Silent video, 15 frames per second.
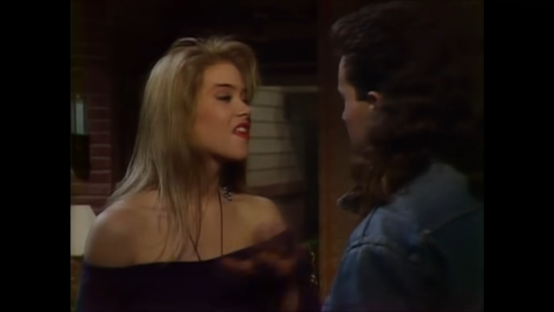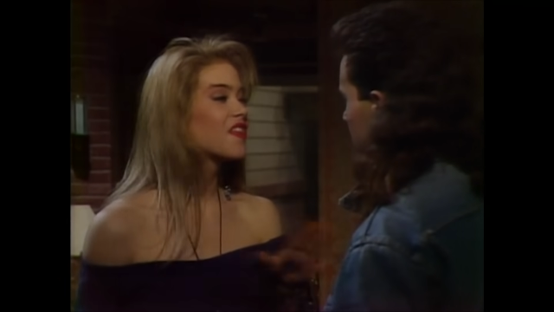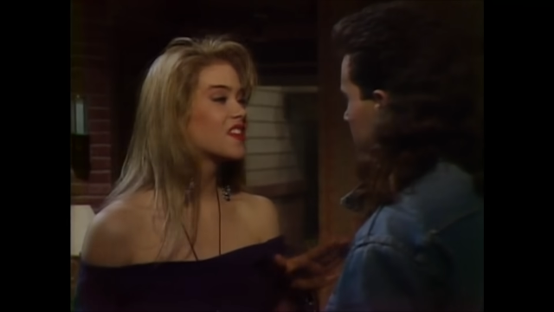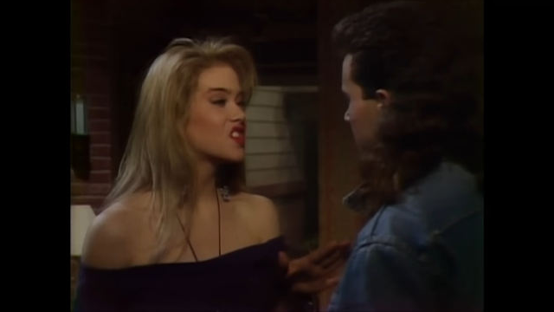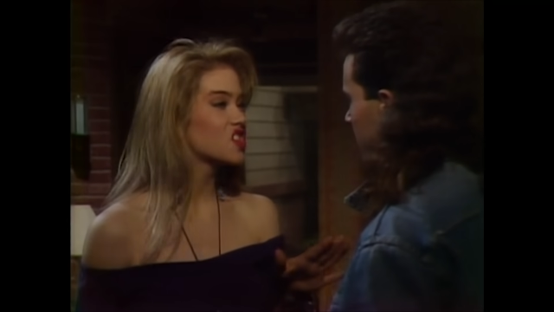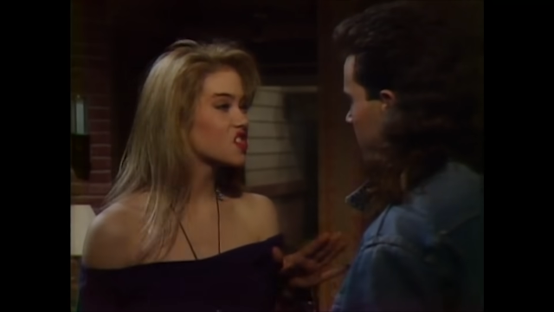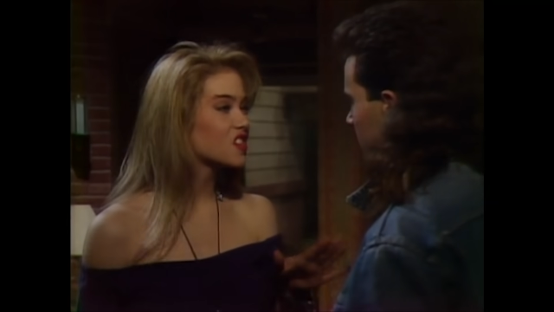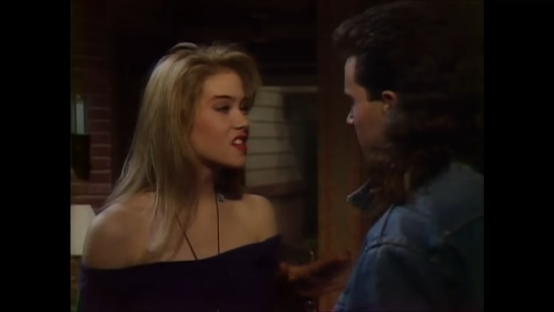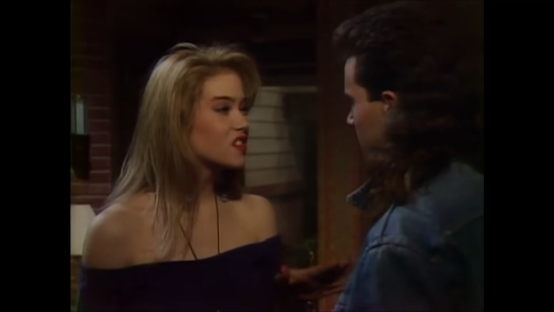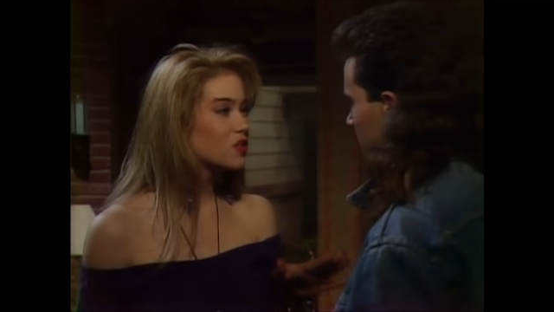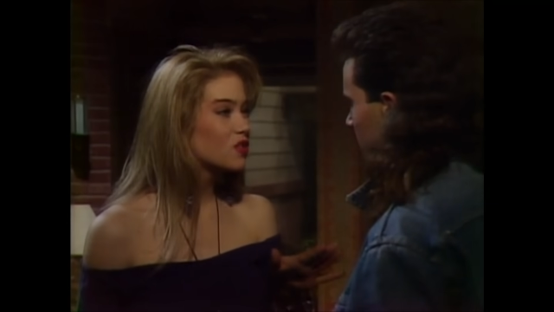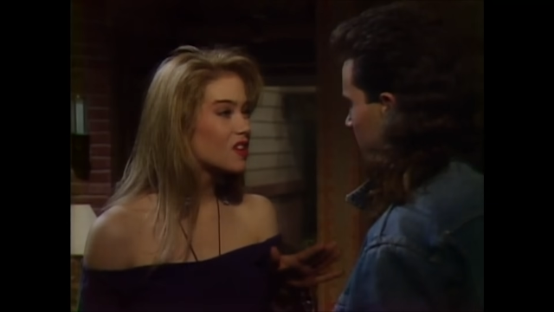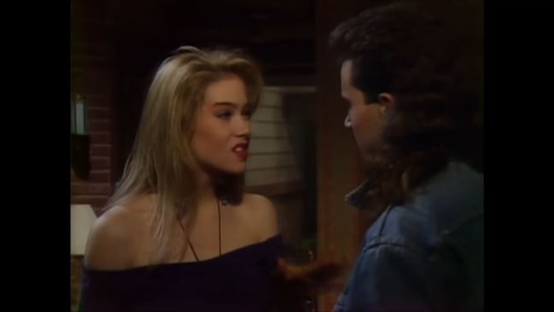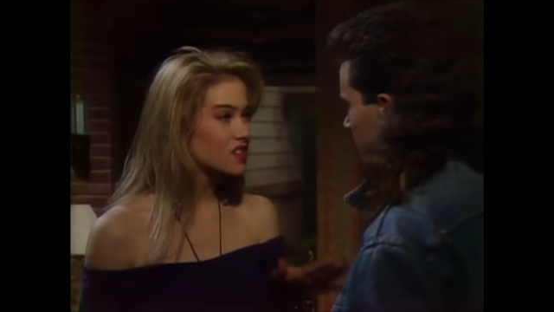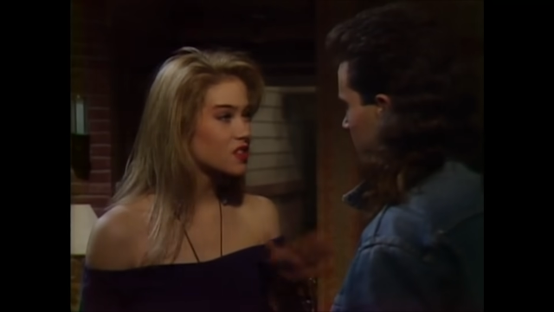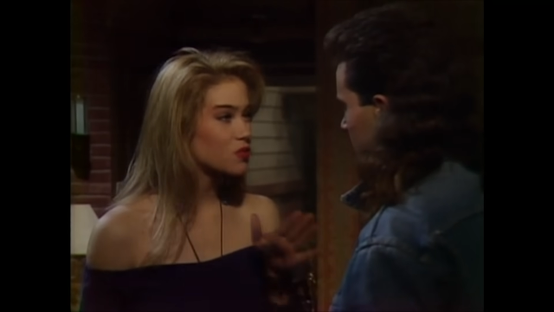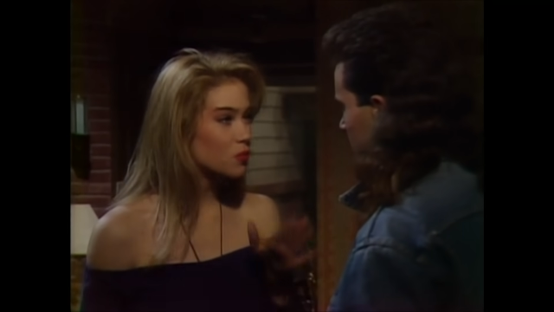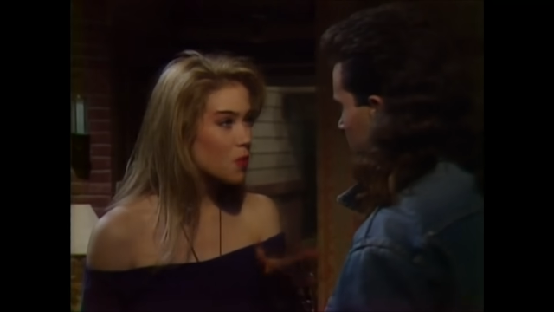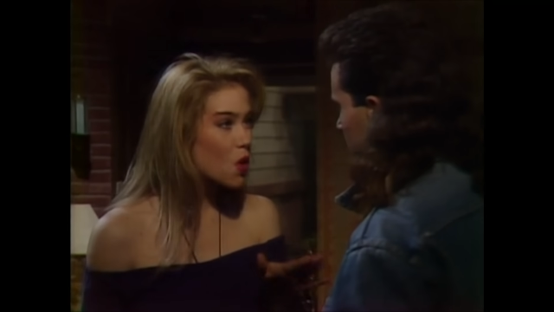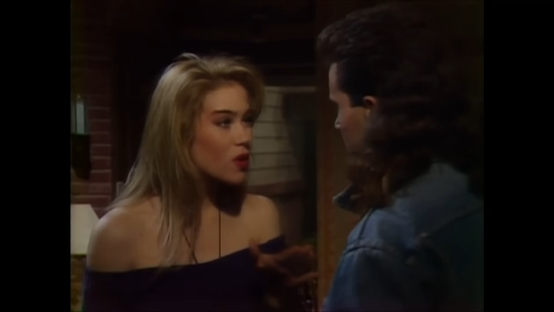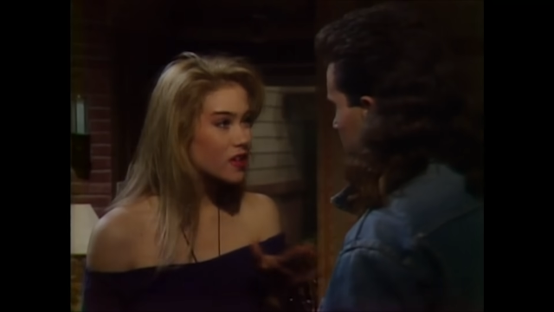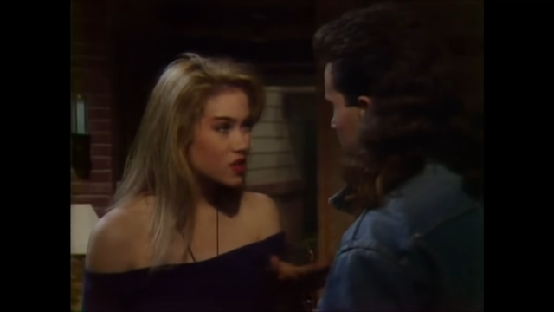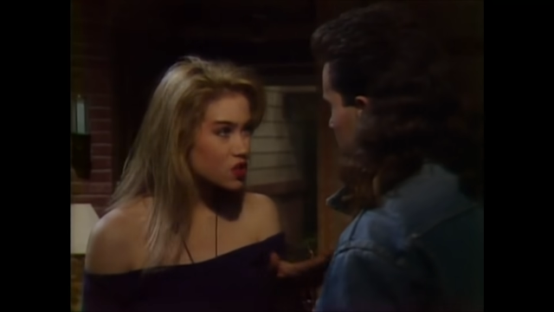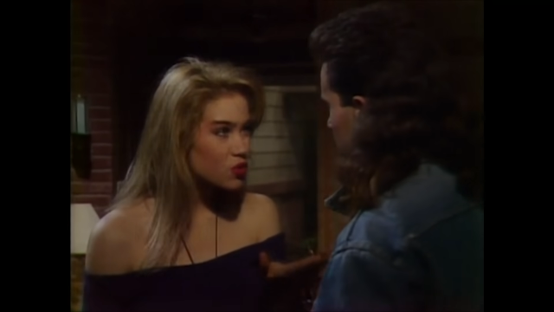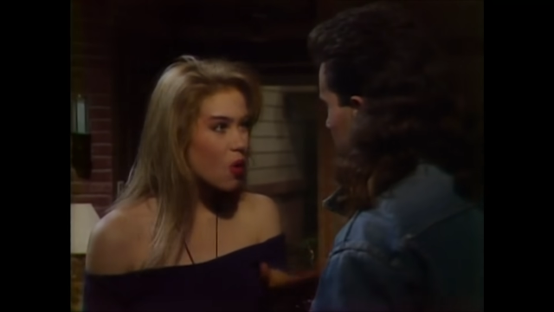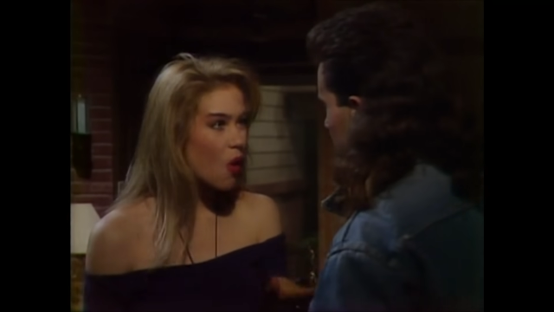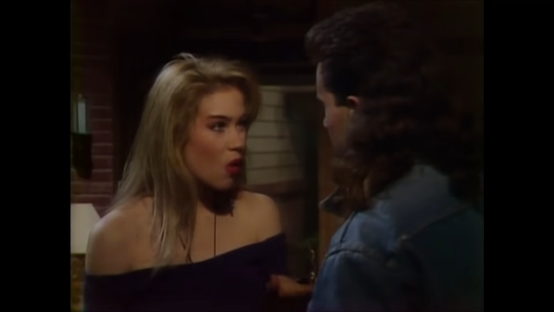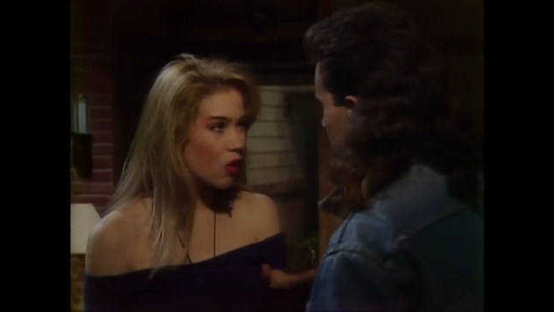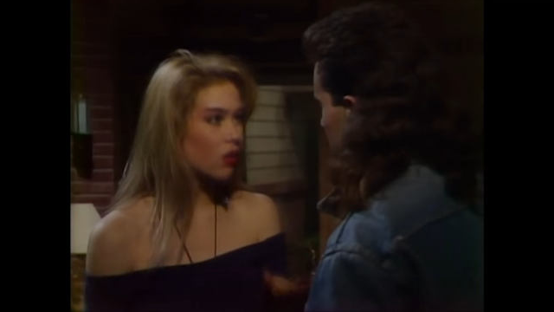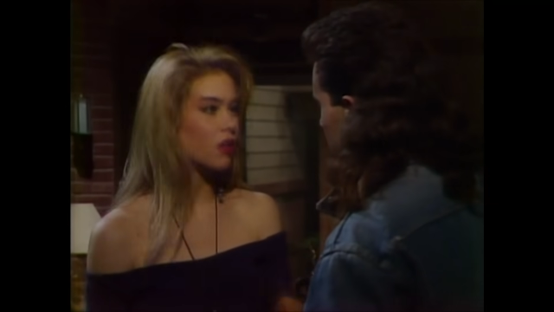That's just because you touched his remote
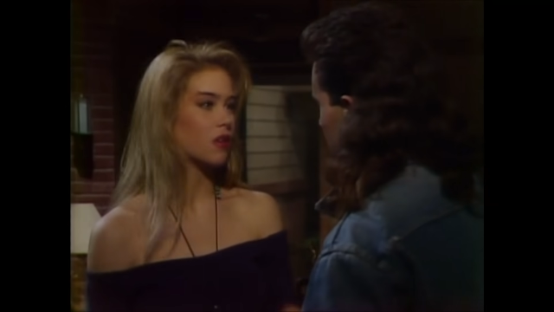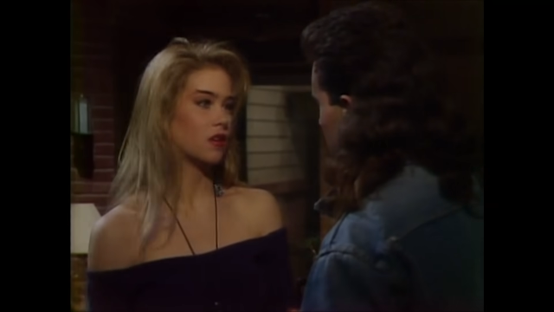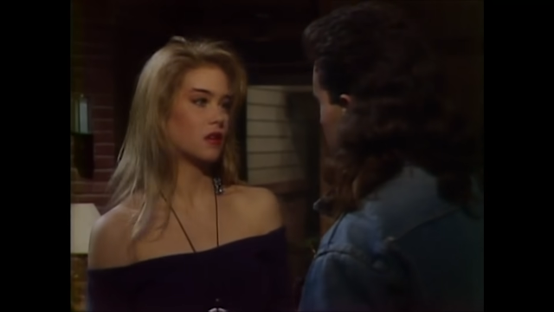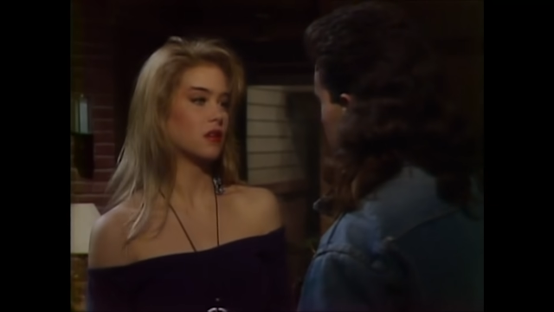control.